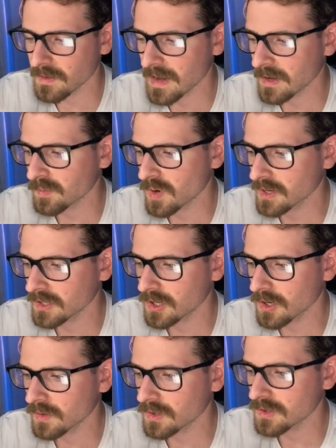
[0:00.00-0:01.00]
I'd probably
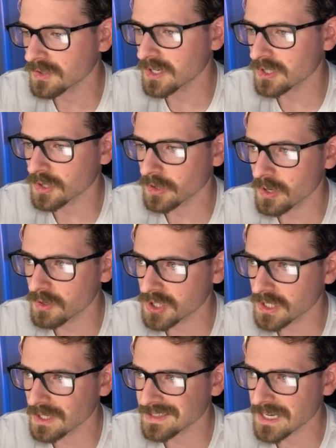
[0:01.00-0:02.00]
go and use
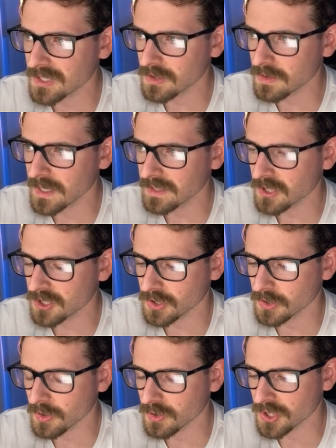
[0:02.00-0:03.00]
DigitalOcean because I do like
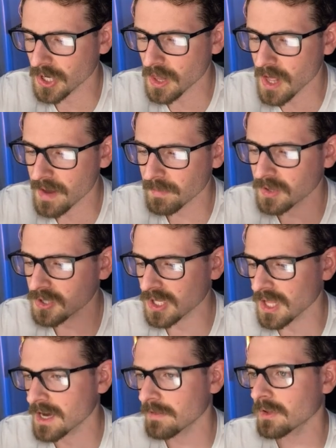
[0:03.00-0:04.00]
DigitalOcean a lot, but there's a
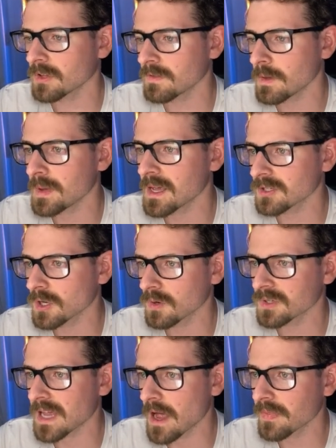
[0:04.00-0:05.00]
lot of other VPS
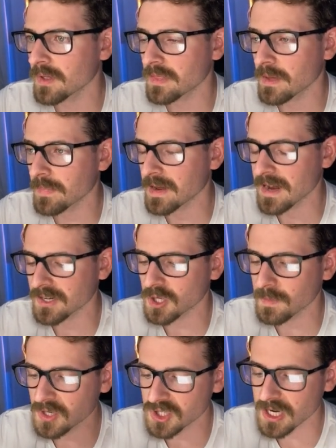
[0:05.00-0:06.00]
hosts out there that might
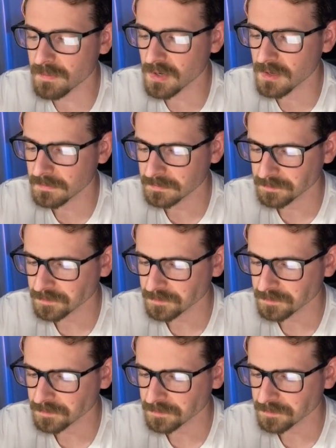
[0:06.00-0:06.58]
actually be cheaper.